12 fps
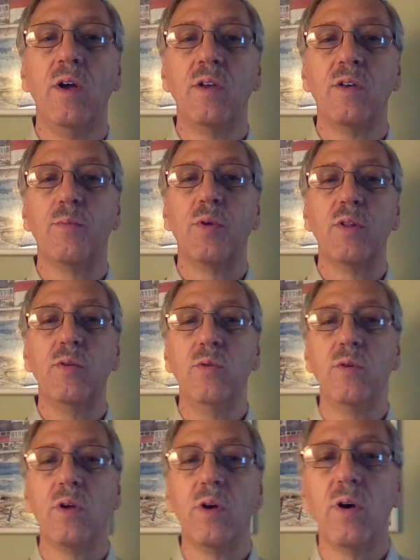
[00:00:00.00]
to
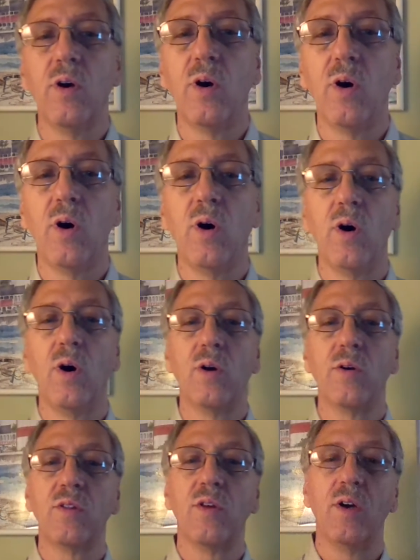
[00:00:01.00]
pollute our
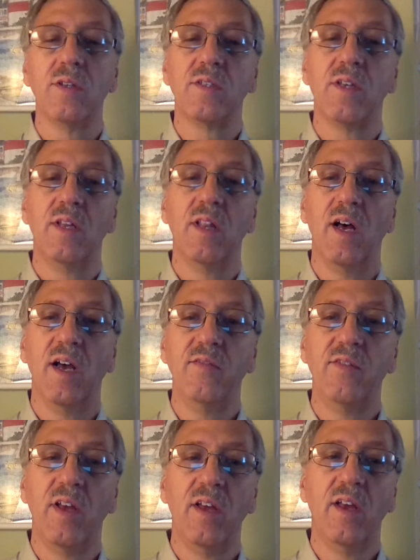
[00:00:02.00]
thoughts and
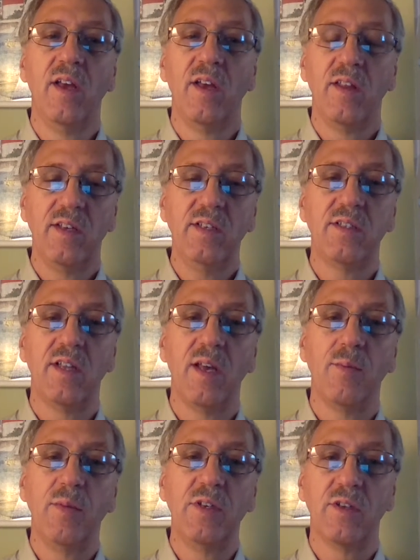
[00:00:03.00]
lives? These
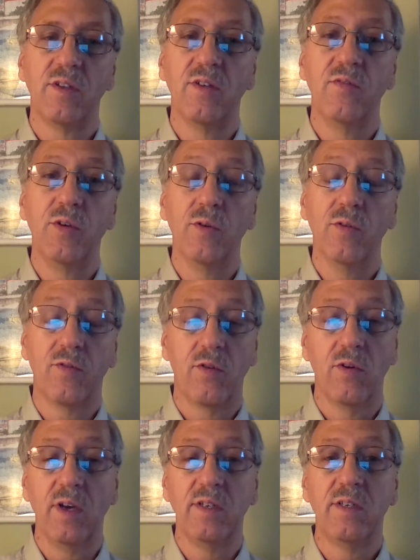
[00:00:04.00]
damage the view of
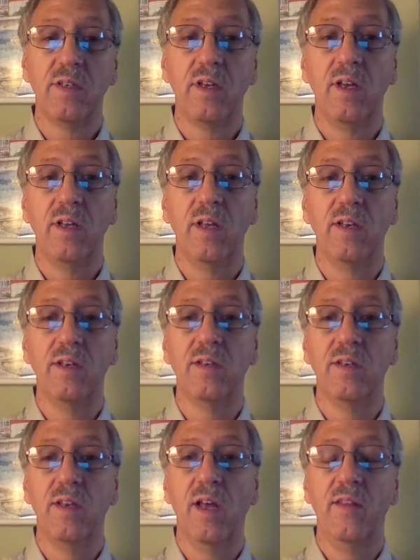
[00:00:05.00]
Christ, and,
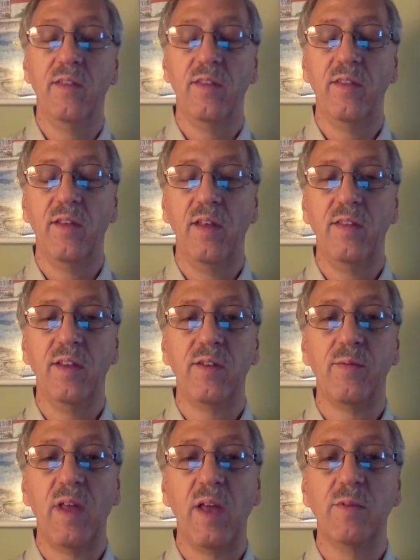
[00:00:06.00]
and these
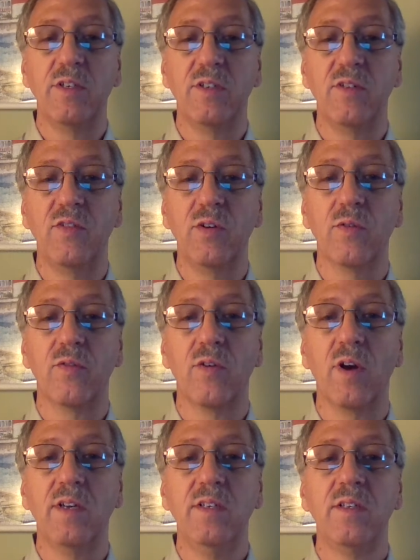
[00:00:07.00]
damage the view of
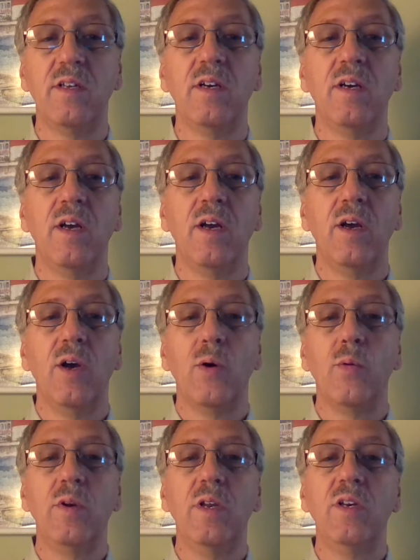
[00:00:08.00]
Christ.
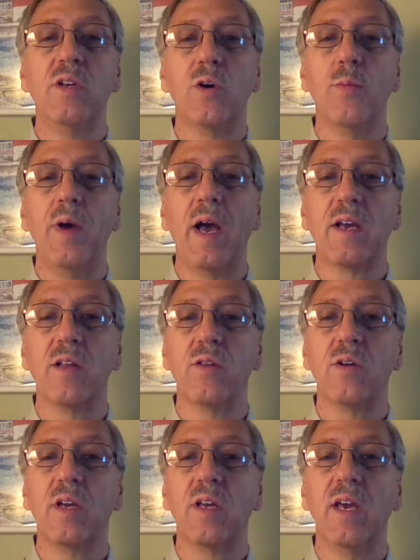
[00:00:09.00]
We need to go back and look
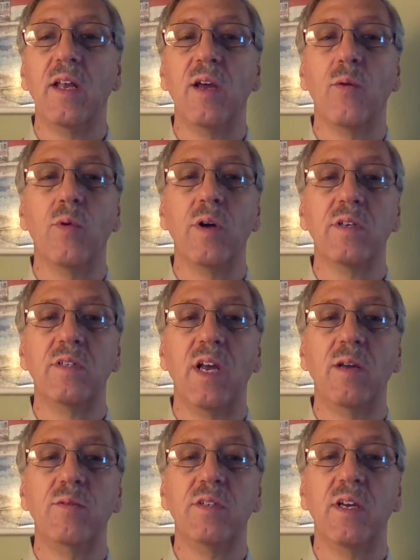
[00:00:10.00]
again at what
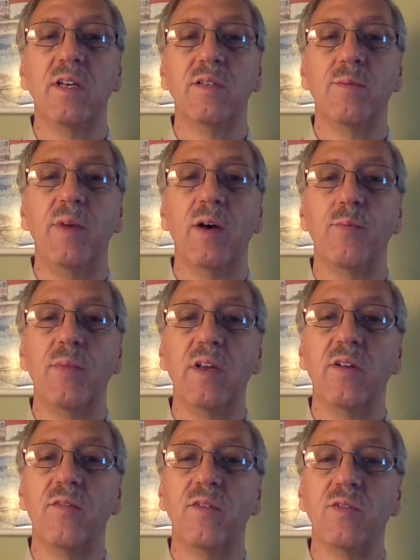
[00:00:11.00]
James says about
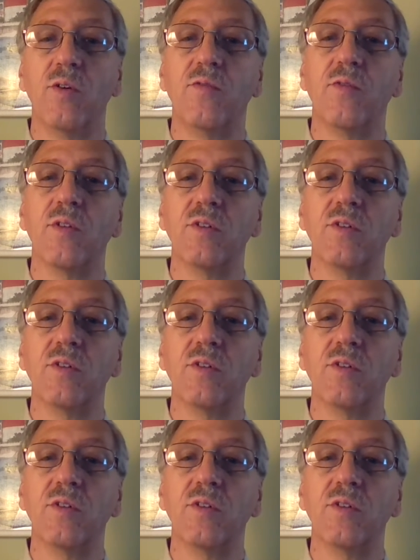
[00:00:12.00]
being joyful in